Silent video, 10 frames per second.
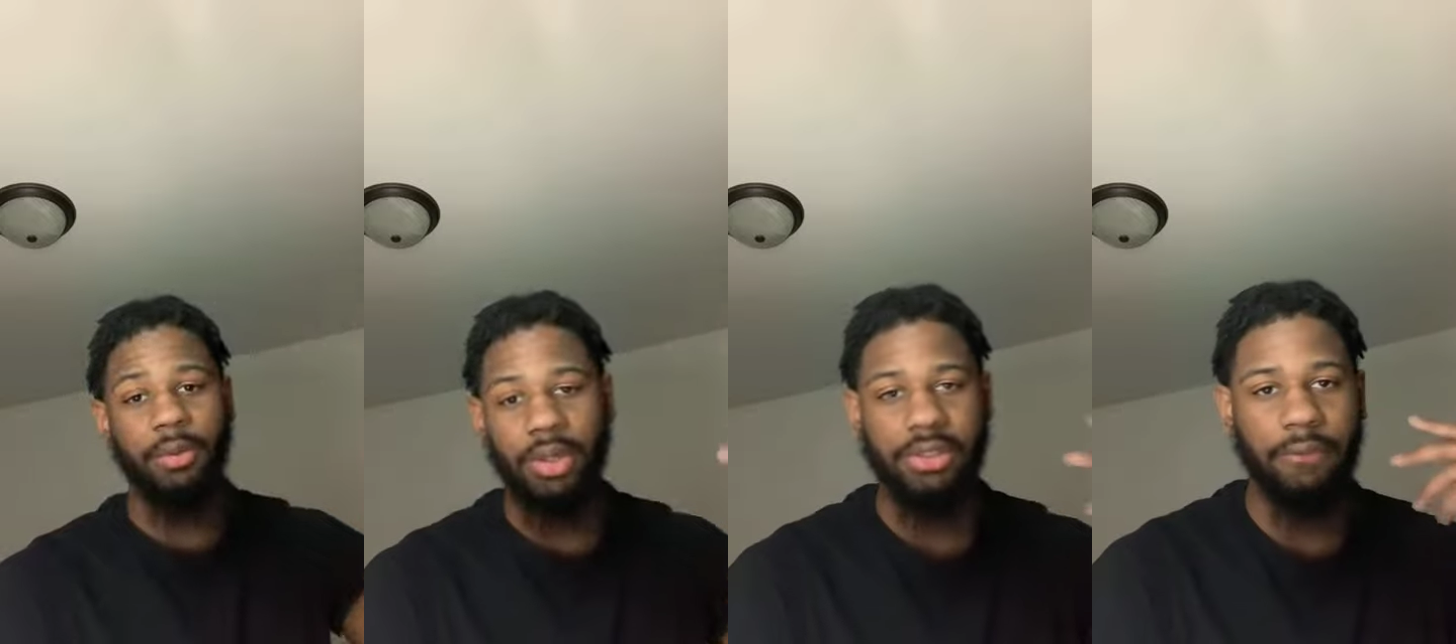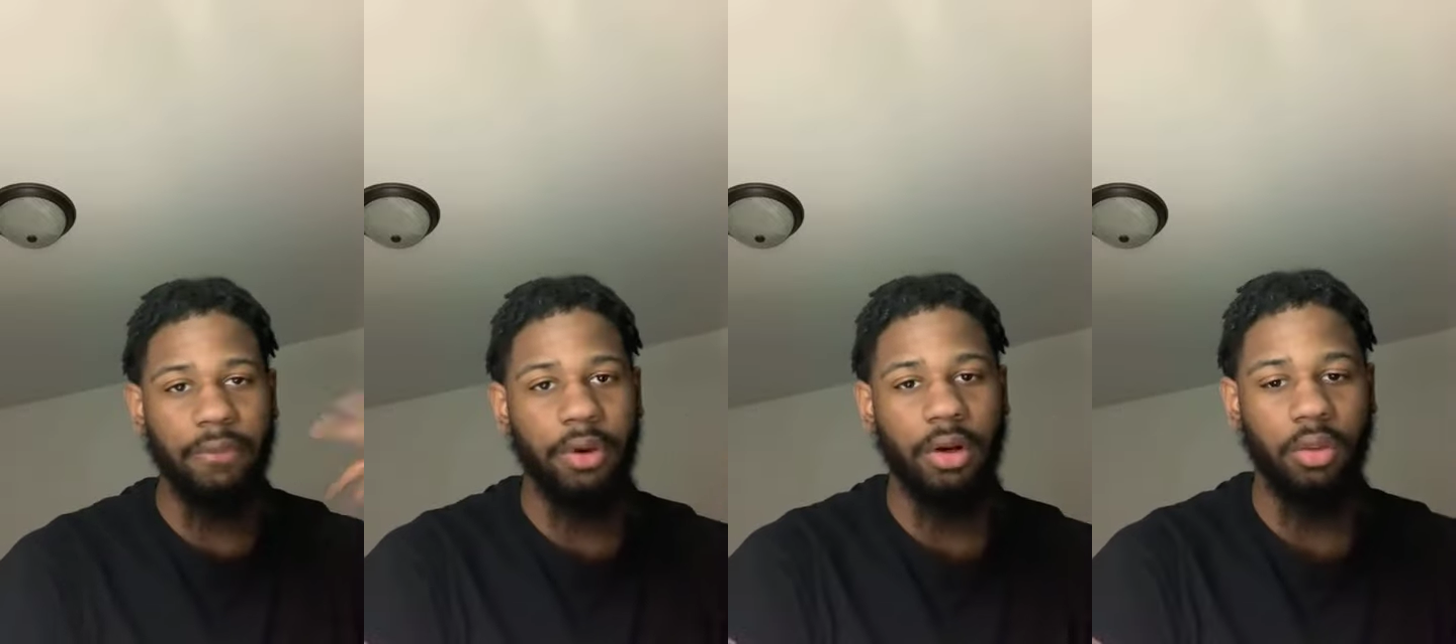What's the fear
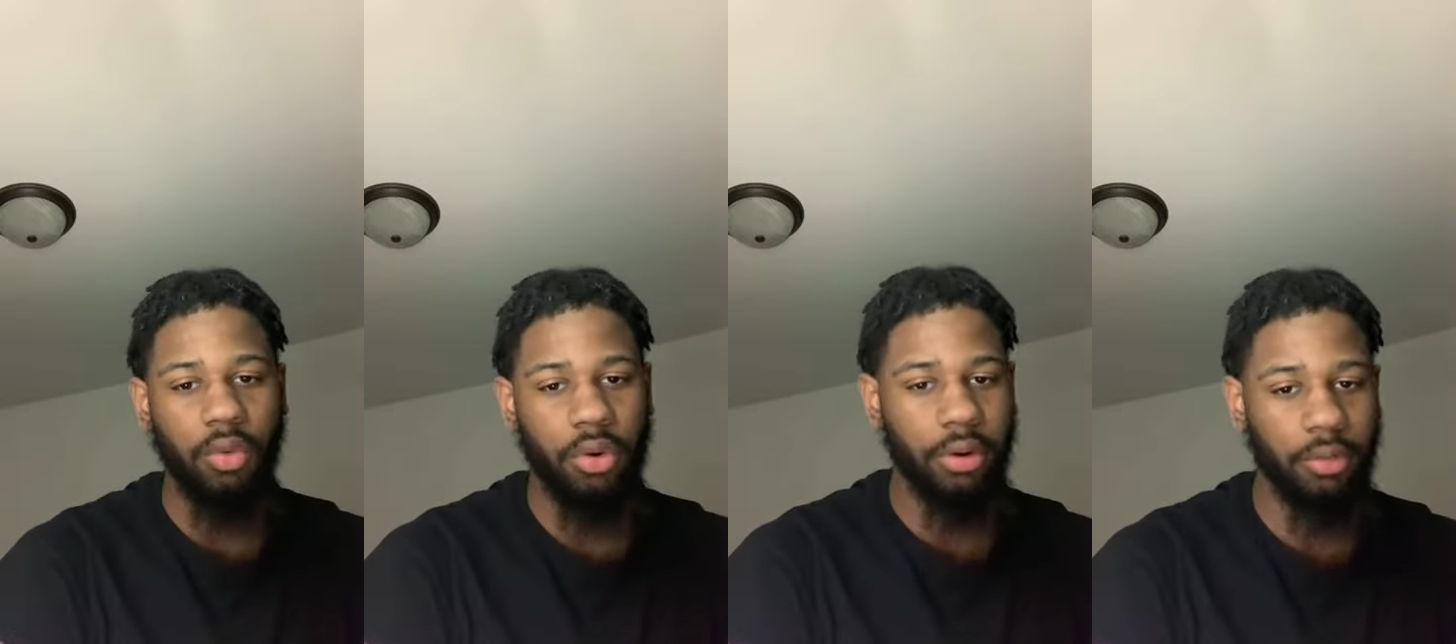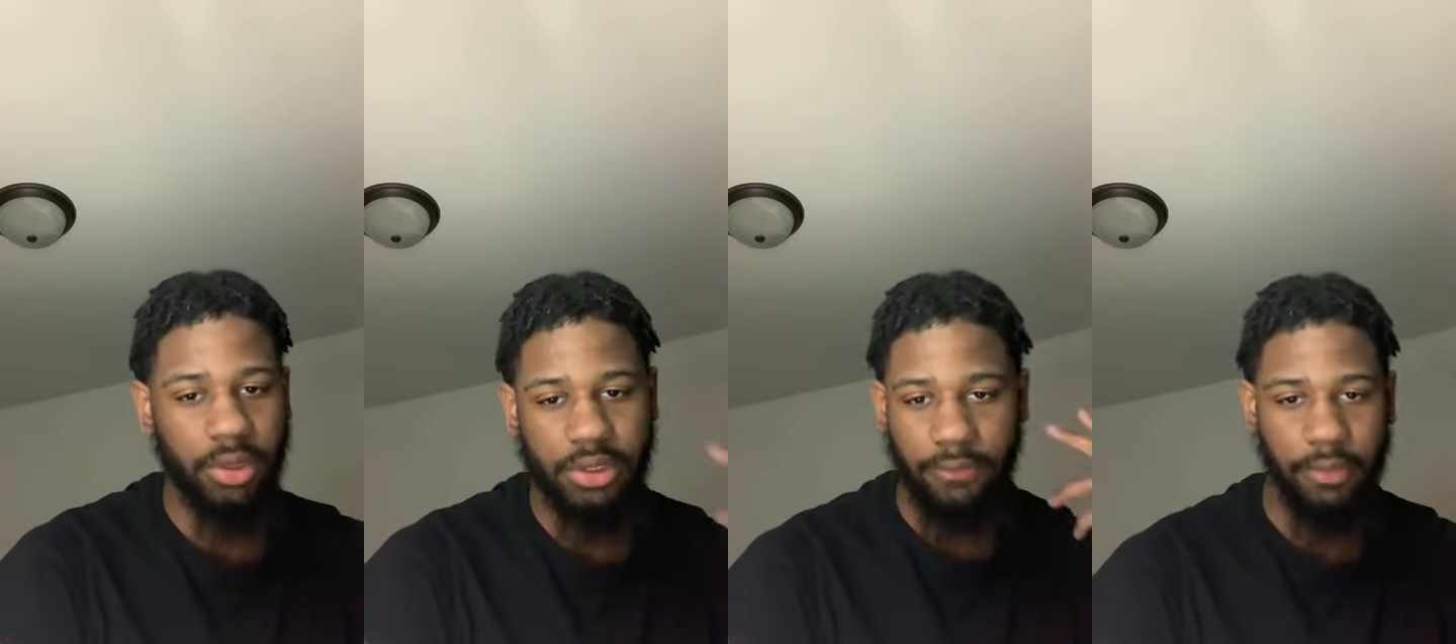of the Lord?
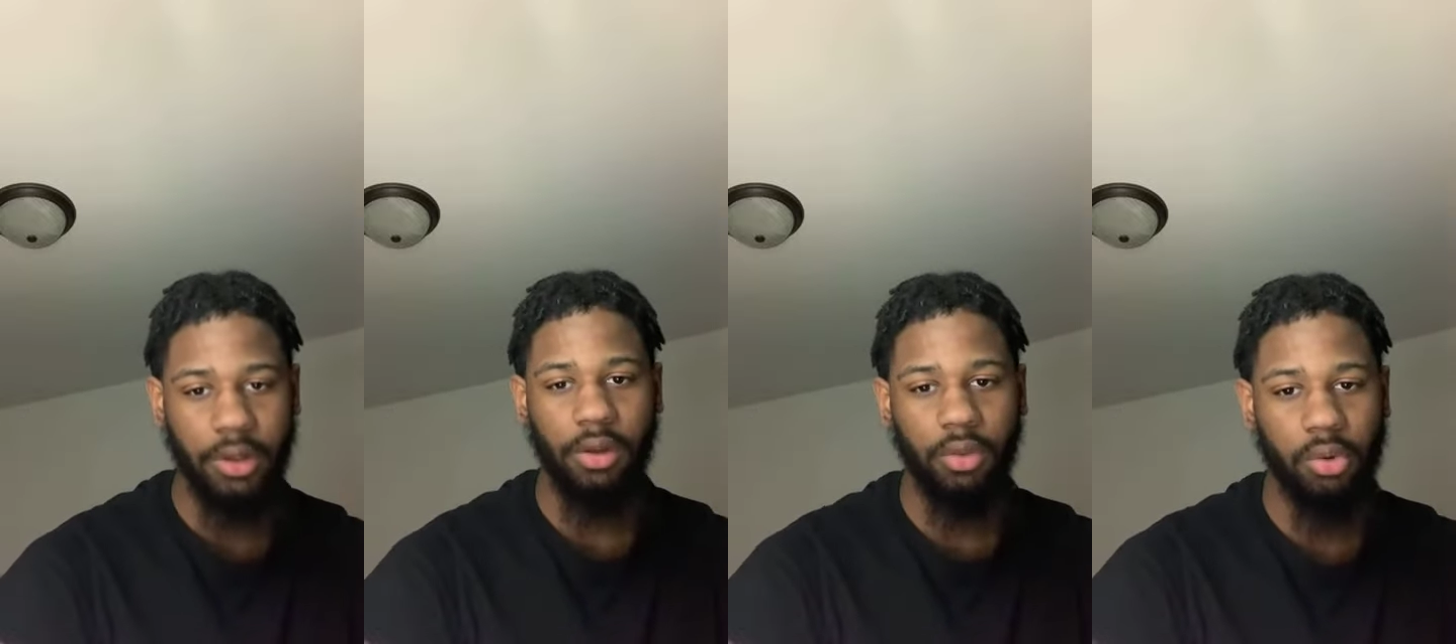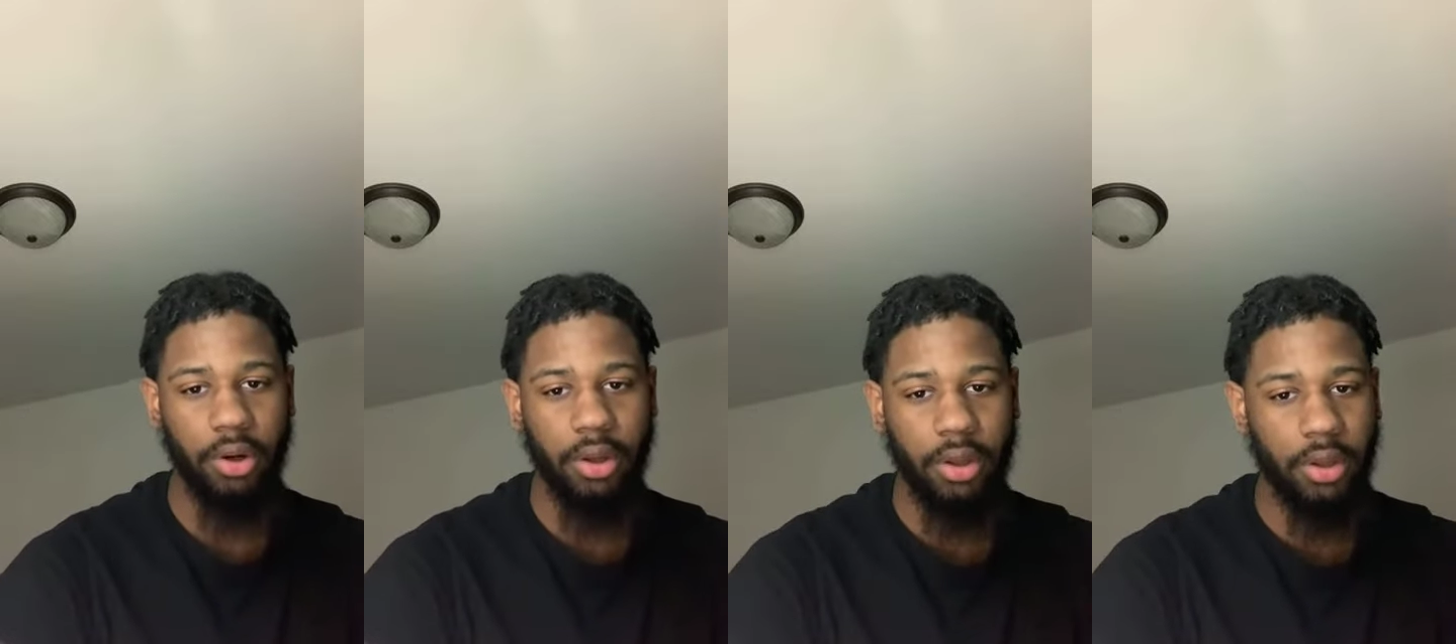Hey, that's to keep
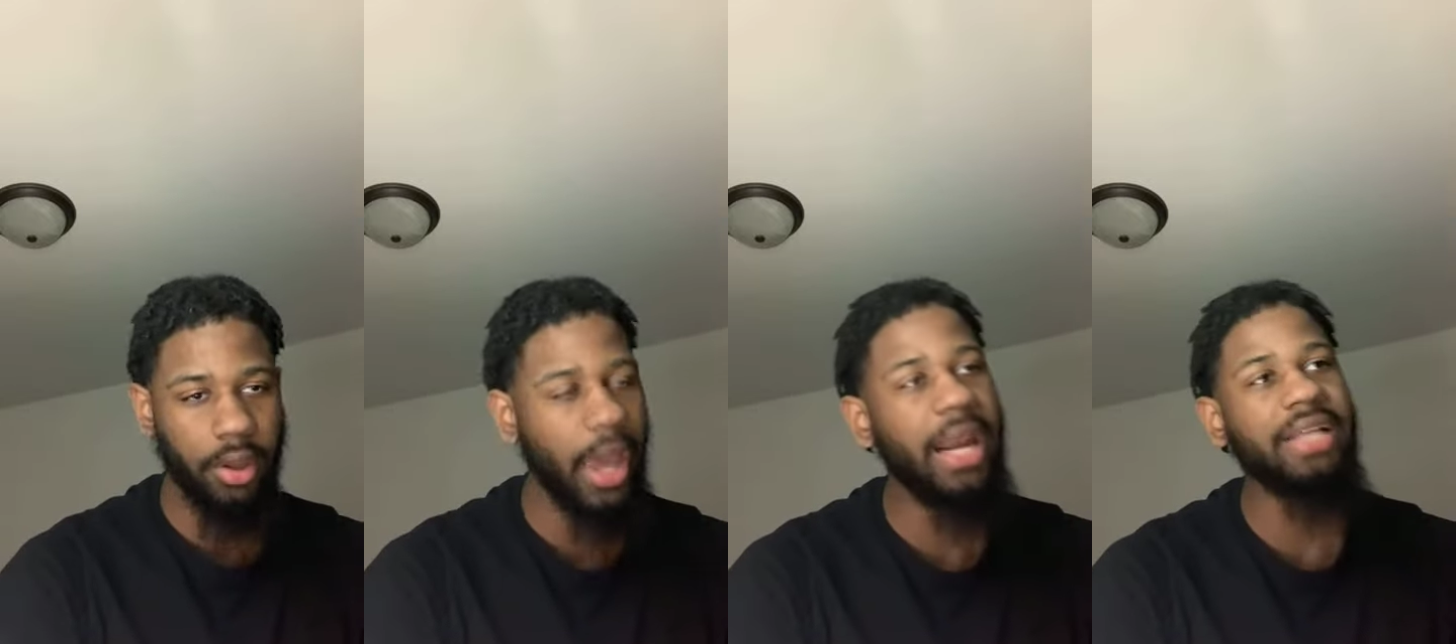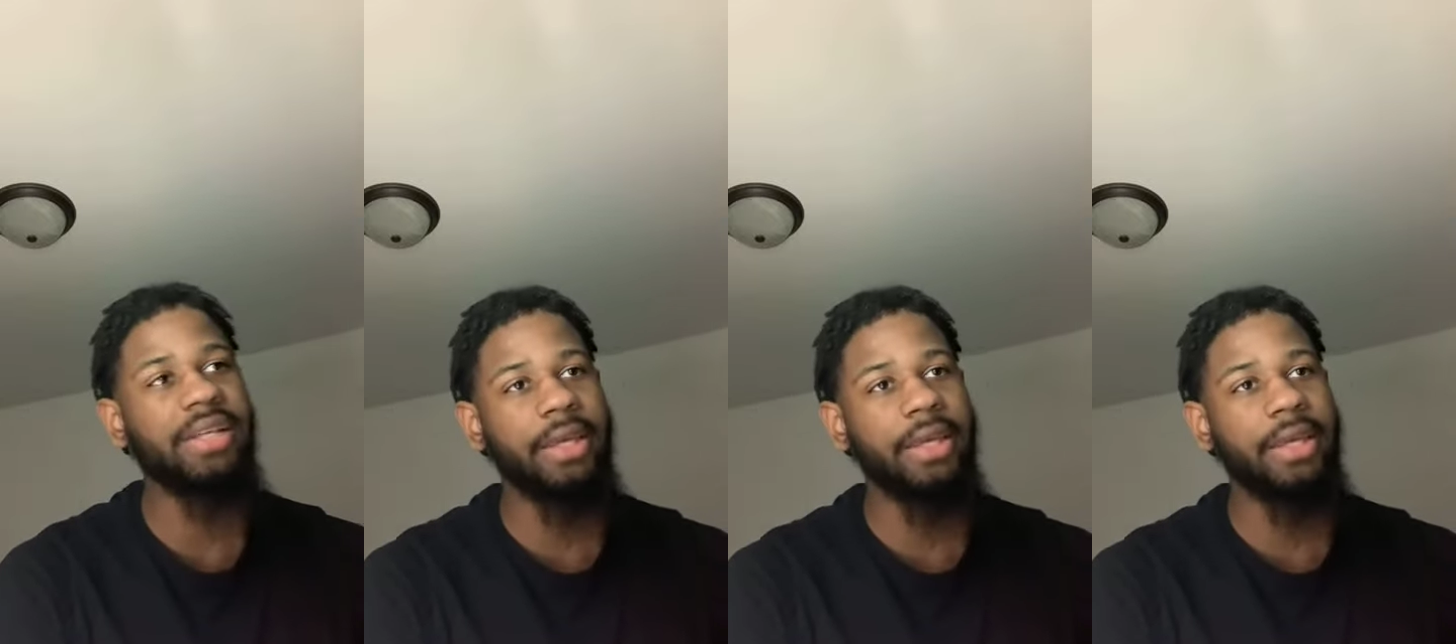his commandments.